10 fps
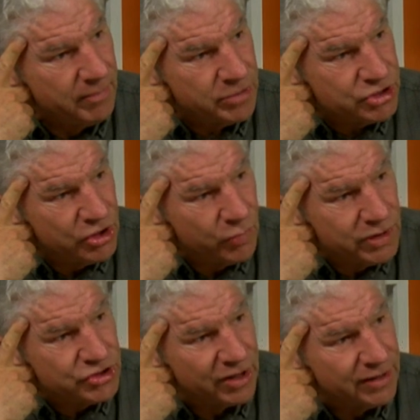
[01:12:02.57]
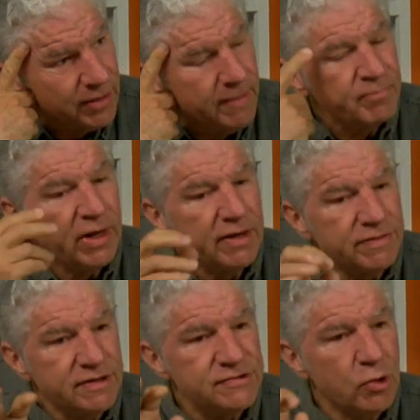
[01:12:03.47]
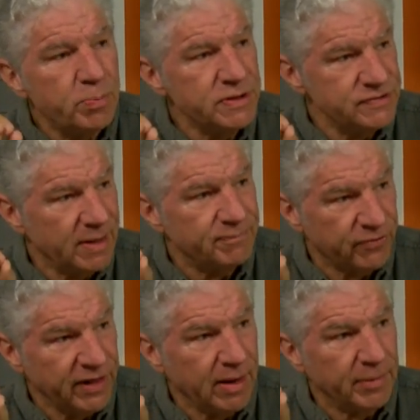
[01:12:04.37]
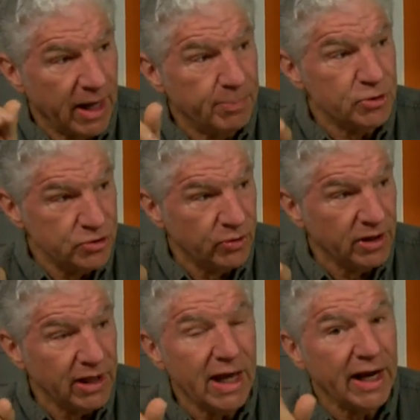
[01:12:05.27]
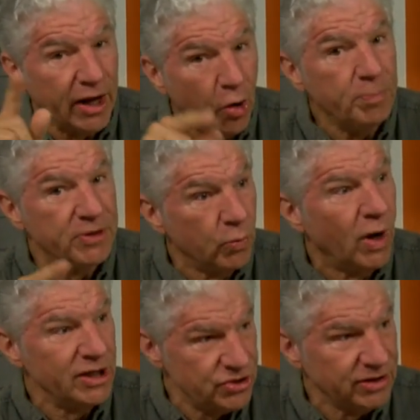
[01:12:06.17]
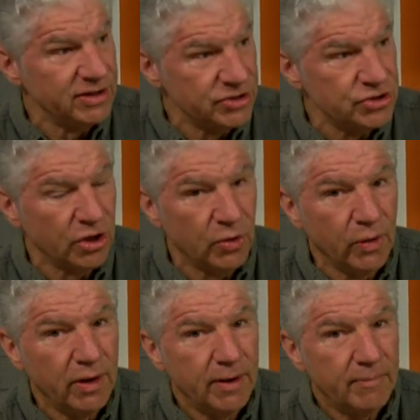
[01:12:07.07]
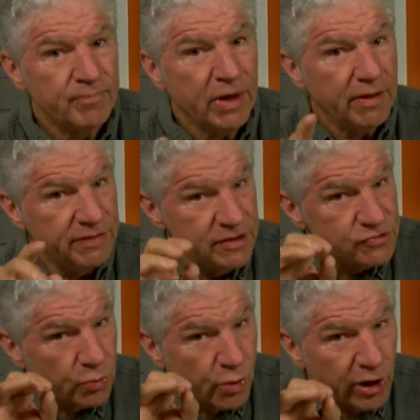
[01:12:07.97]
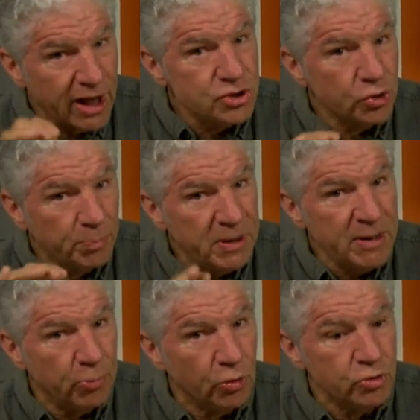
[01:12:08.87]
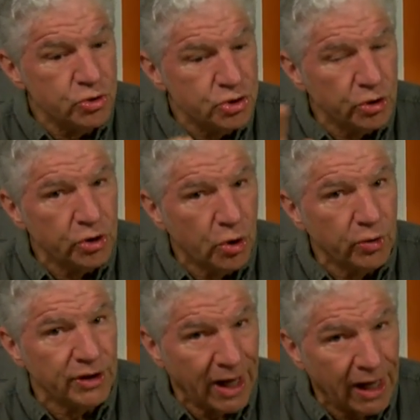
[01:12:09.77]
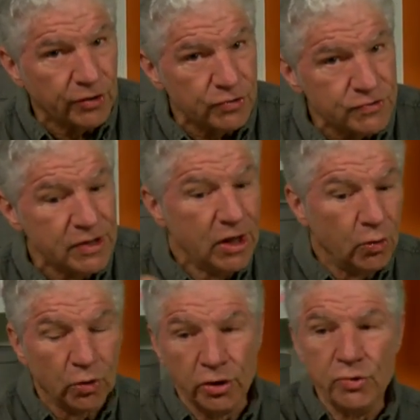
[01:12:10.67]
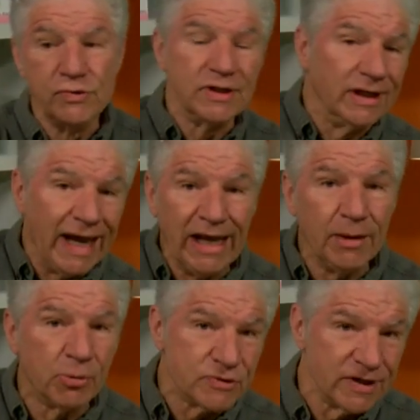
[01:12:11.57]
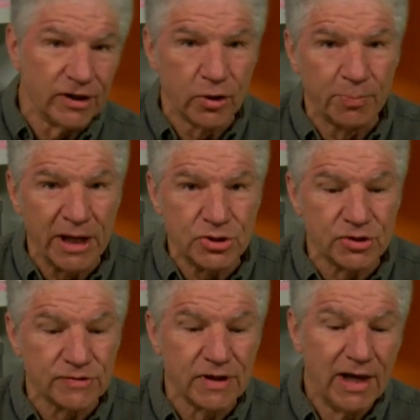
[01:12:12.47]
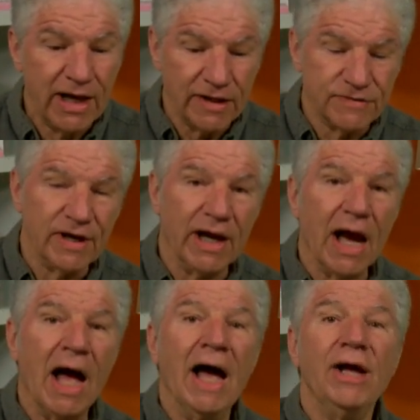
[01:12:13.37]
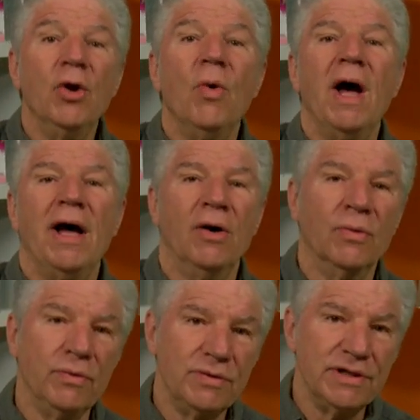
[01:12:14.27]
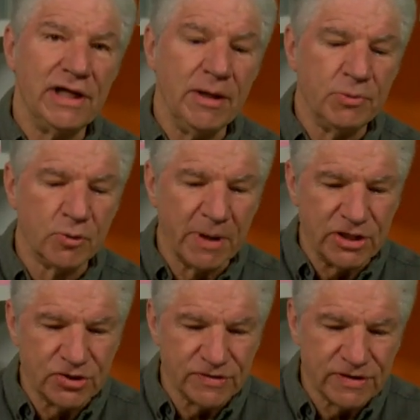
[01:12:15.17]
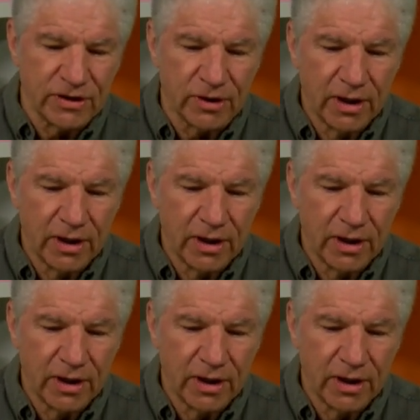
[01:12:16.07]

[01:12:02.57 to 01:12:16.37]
But you know what, John? This opens up for them an opportunity, and I hope they're watching this show. These are credentialed people who should go to doctors who are losing 80% of their patients and saying, I know how to keep your patients here.